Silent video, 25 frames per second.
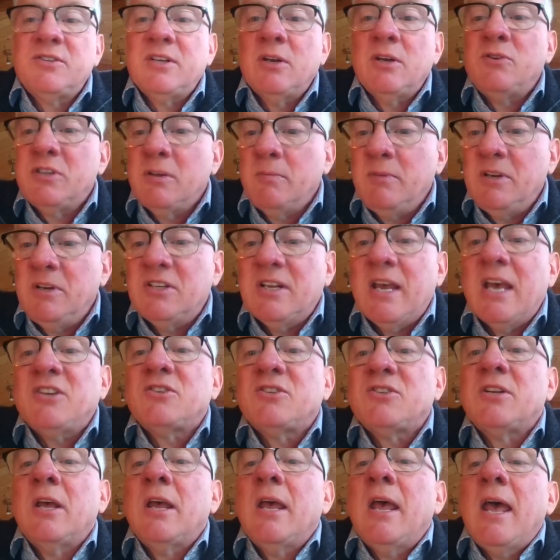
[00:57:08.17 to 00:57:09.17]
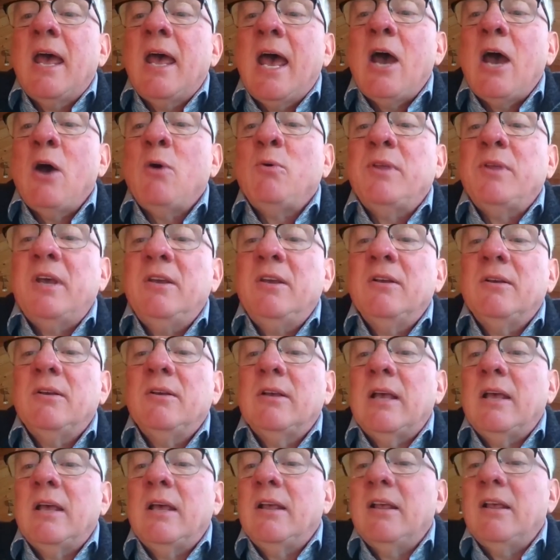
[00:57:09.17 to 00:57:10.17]
So somebody's asked how they
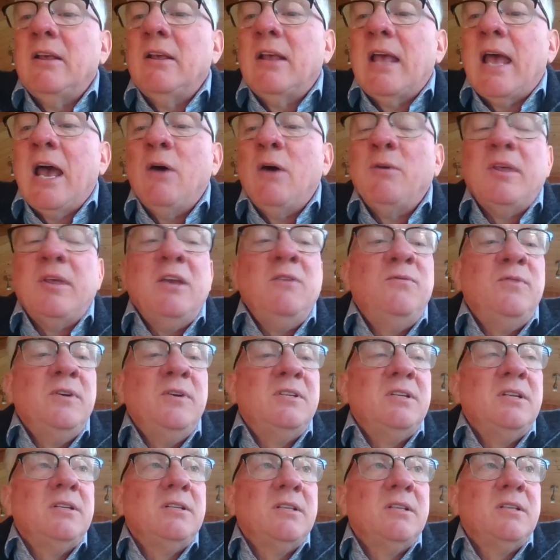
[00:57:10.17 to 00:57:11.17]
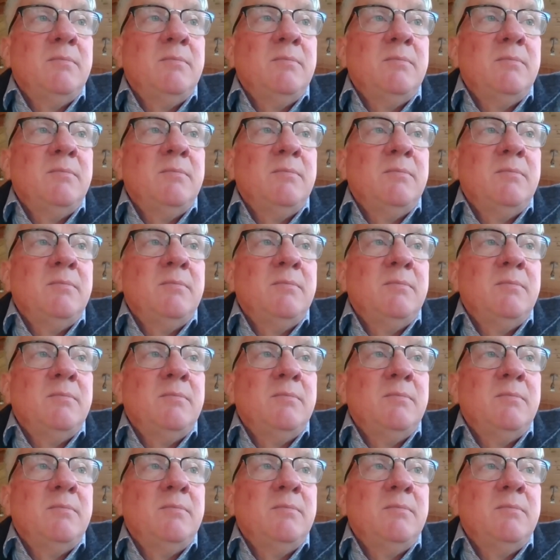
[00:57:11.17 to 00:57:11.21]
how they fit into.